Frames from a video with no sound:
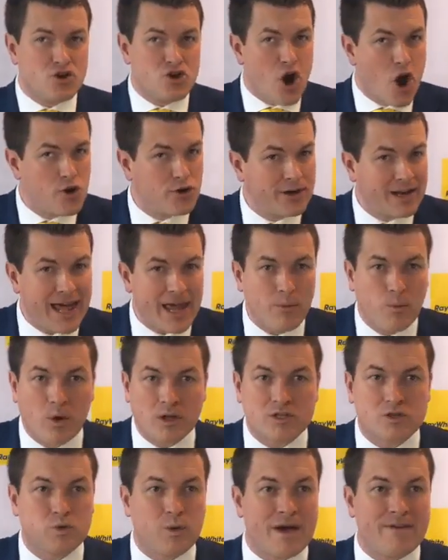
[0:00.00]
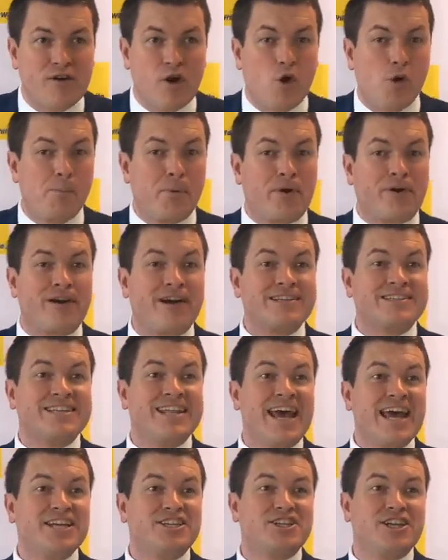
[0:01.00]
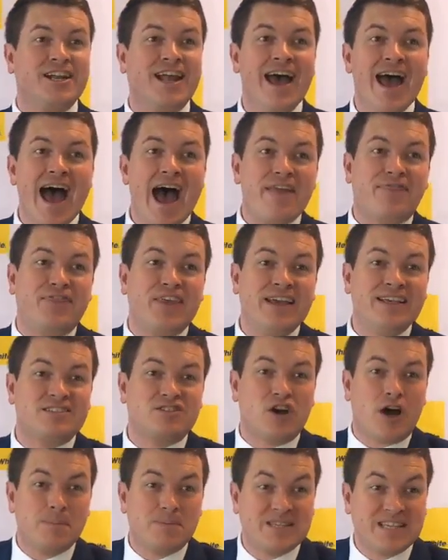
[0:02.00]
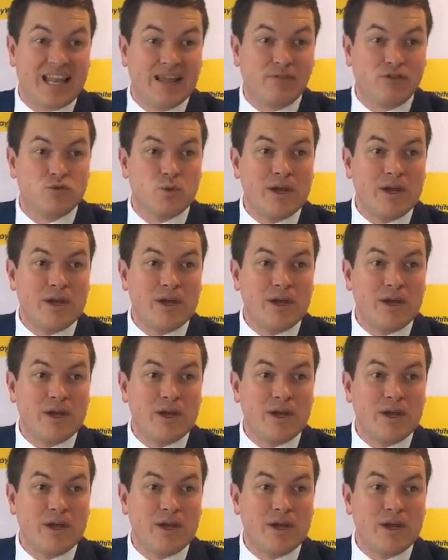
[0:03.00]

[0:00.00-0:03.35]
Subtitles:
no delay whatsoever or procrastination at these types of levels.